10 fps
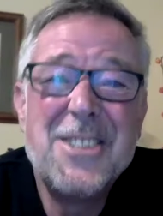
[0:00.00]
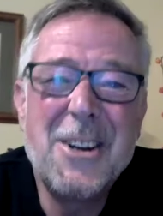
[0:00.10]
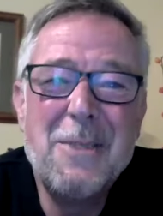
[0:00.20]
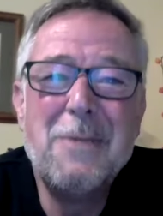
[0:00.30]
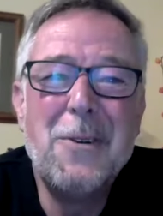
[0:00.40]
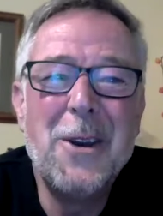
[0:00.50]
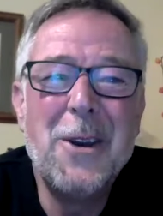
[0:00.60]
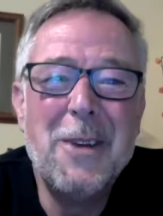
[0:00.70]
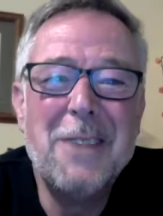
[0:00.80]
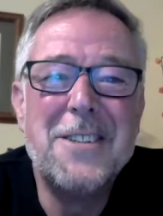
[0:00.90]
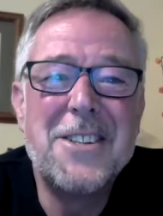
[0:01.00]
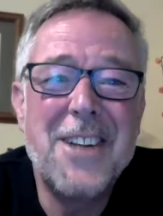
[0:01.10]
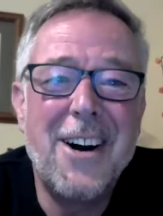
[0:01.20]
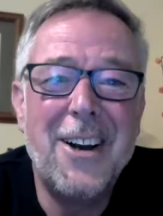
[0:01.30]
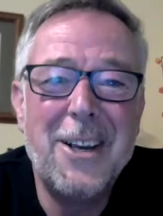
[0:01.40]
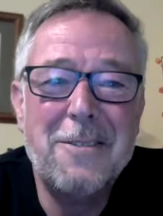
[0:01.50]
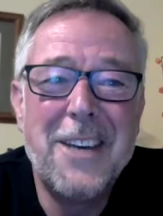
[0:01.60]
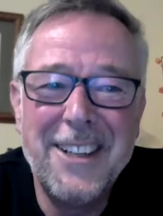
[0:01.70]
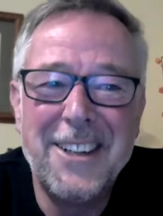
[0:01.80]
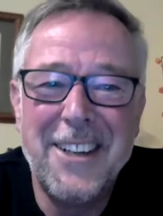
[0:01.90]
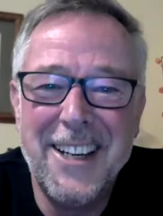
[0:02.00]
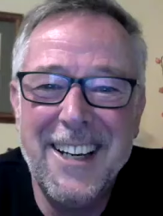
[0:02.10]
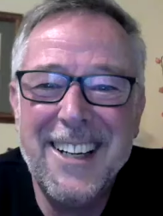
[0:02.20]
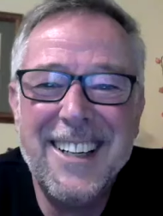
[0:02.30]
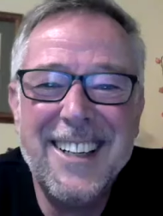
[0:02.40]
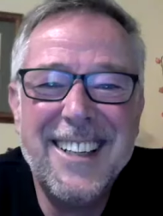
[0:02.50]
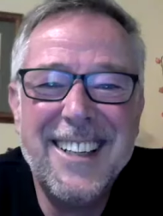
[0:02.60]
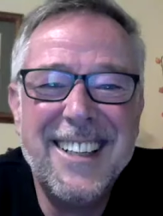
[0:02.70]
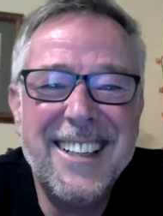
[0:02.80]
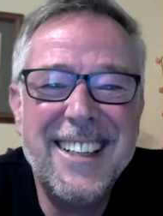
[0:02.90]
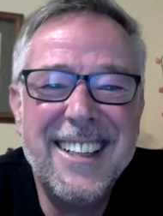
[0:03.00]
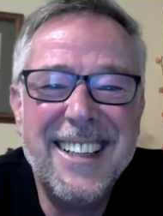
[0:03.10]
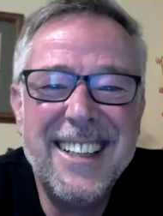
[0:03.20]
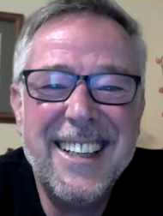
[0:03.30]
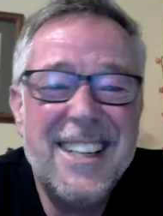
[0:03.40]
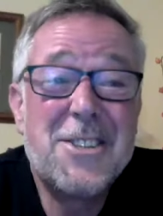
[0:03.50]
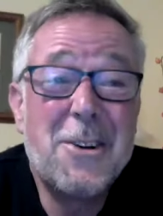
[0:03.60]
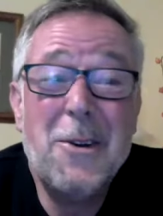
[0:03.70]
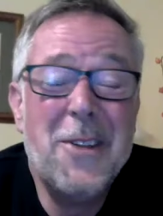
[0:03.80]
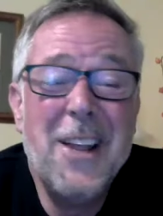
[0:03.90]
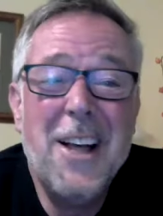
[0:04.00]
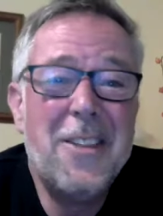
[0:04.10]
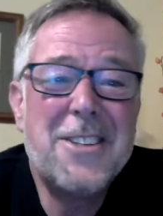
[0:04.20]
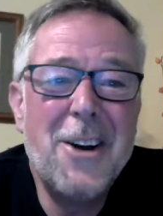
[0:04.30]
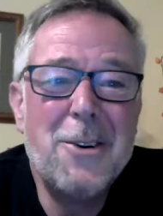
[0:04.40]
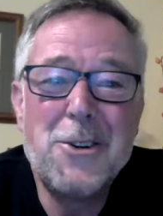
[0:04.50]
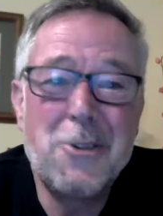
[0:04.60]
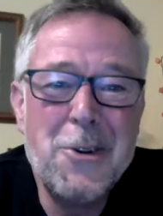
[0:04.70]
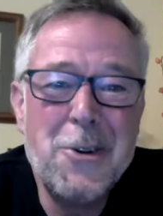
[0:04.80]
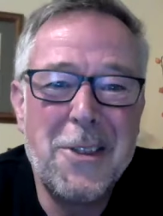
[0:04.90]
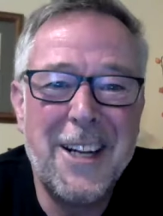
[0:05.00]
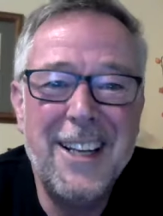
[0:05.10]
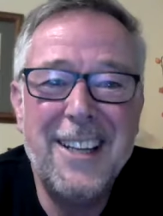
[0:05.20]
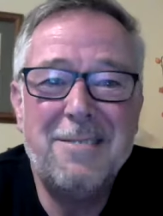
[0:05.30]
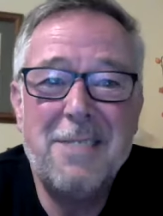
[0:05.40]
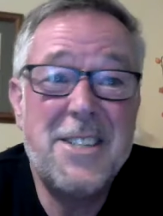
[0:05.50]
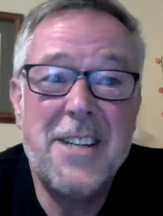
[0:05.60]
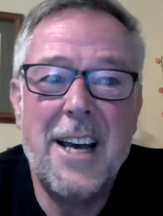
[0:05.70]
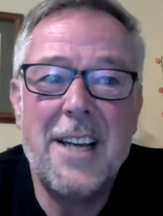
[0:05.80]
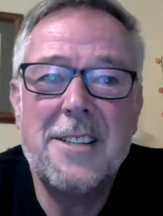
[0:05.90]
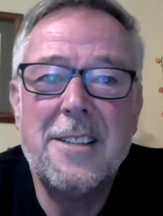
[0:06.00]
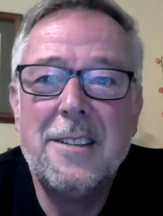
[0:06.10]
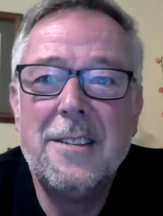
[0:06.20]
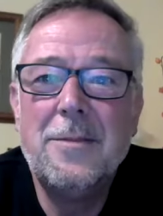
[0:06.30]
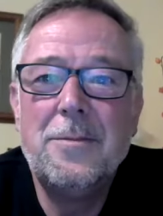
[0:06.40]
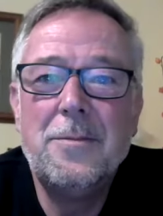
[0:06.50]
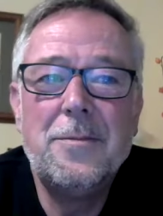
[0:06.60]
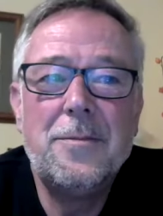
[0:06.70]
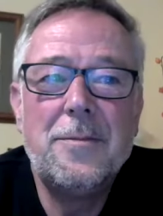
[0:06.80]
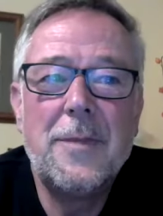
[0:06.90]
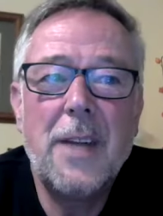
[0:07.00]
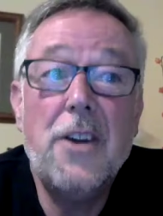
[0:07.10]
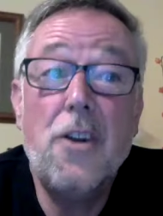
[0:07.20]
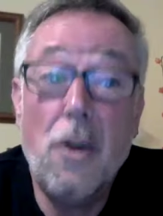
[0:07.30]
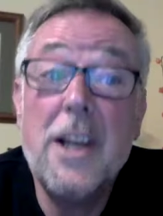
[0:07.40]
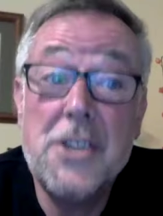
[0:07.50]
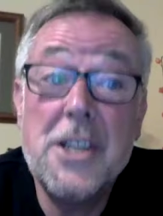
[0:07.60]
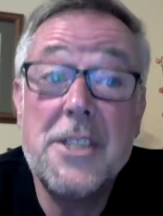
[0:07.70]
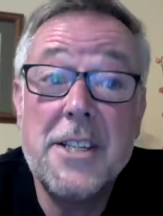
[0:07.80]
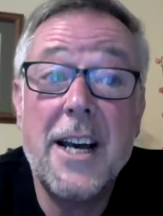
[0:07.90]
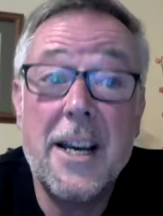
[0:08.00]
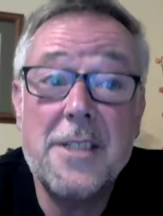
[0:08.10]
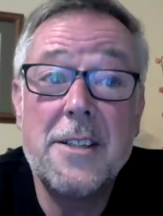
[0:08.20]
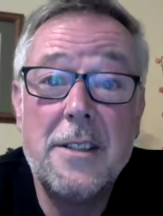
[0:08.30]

So before you even start, you've killed it. So there's no truth in it. It's dead. And knowledge is dead.